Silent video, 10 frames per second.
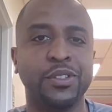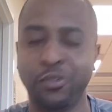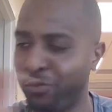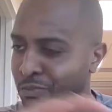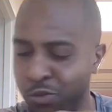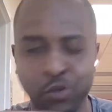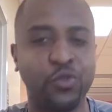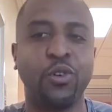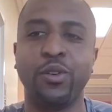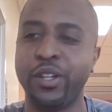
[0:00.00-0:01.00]
You
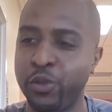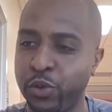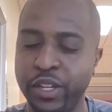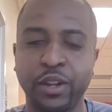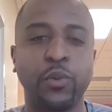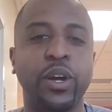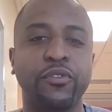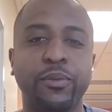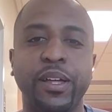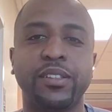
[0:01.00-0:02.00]
move on and you get away
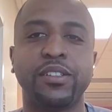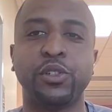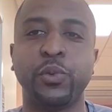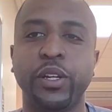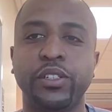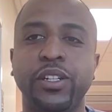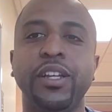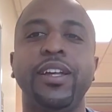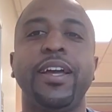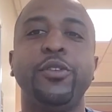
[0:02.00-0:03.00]
from that
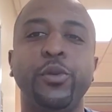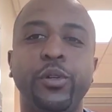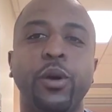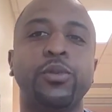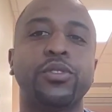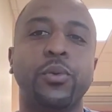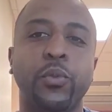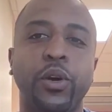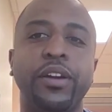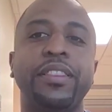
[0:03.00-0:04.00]
situation and you go
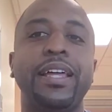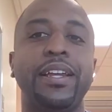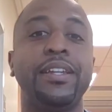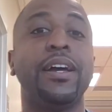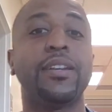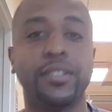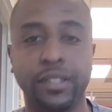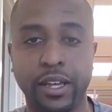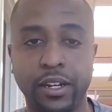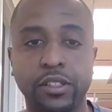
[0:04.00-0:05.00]
somewhere that does
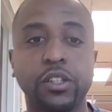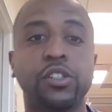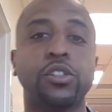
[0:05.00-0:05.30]
get it.